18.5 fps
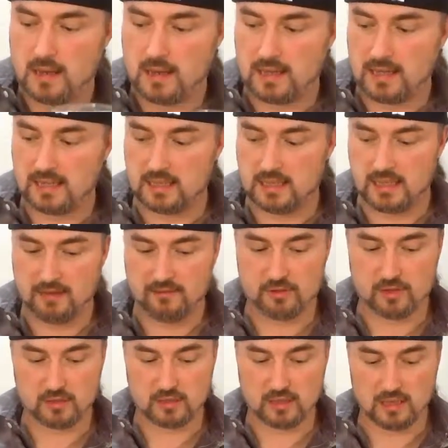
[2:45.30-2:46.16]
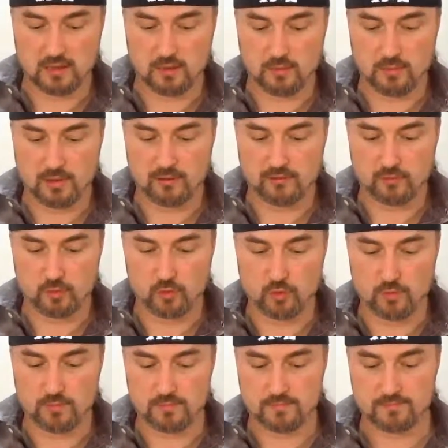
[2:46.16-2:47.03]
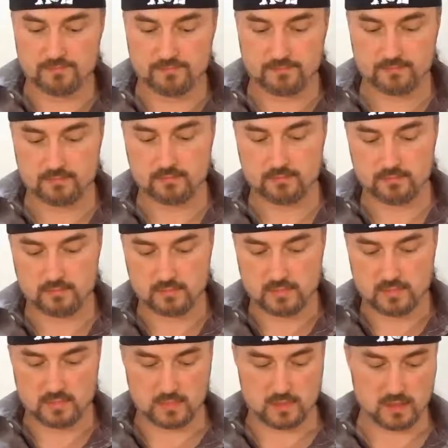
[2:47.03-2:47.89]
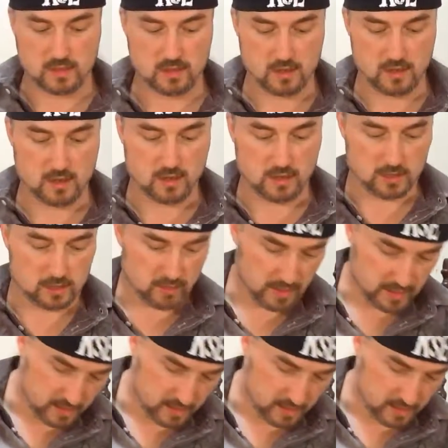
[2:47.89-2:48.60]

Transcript: I like to leave just a little bit of room so I